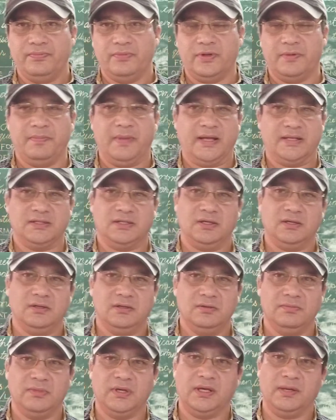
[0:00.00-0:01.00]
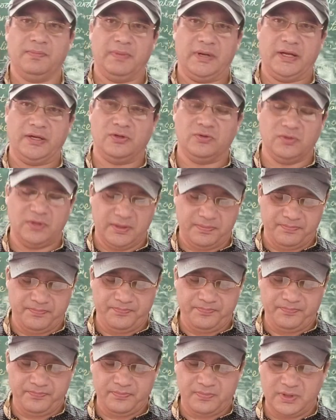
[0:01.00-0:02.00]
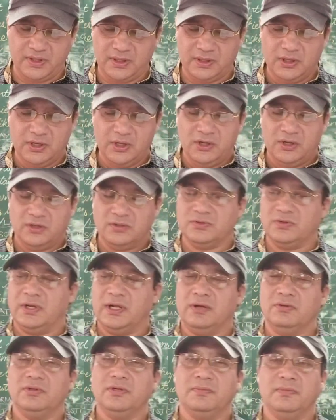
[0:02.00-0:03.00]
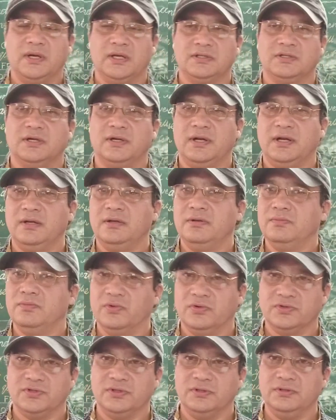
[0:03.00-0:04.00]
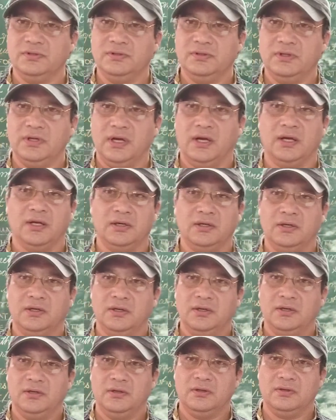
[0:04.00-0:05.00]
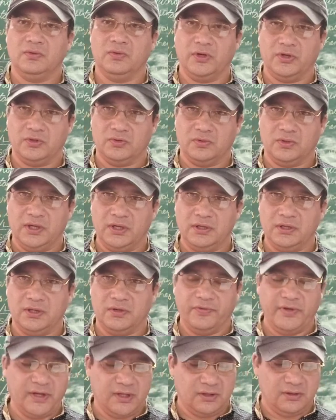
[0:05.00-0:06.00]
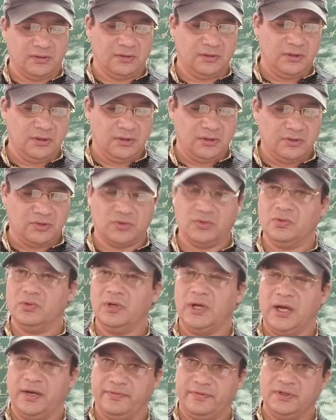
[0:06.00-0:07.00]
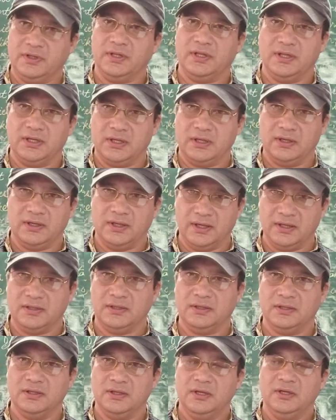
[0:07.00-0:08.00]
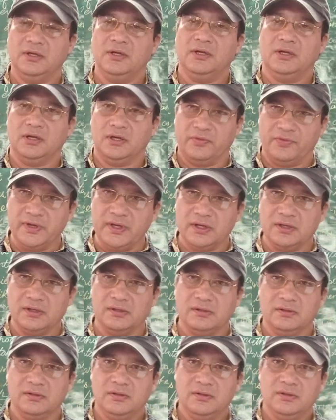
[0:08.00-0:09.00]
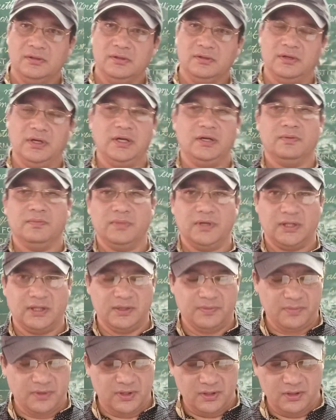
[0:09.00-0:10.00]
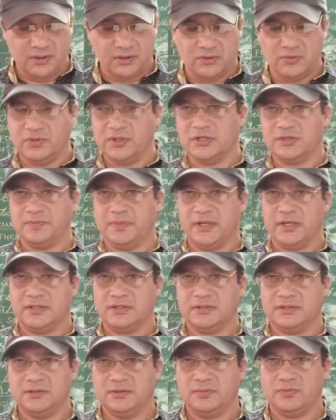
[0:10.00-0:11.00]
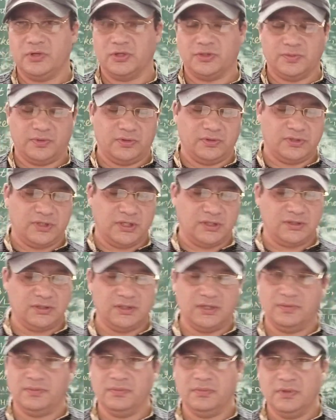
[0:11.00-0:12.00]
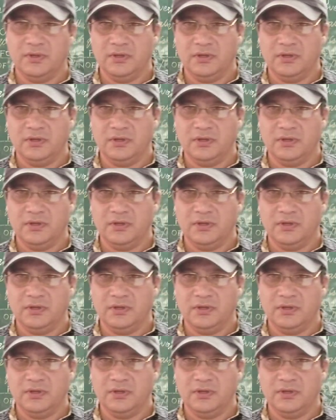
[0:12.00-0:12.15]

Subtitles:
the magic being applied to them, right? So now the master and bosun are going to get awakened. So after they get awakened, right, bring them here to this place. Prospero says them,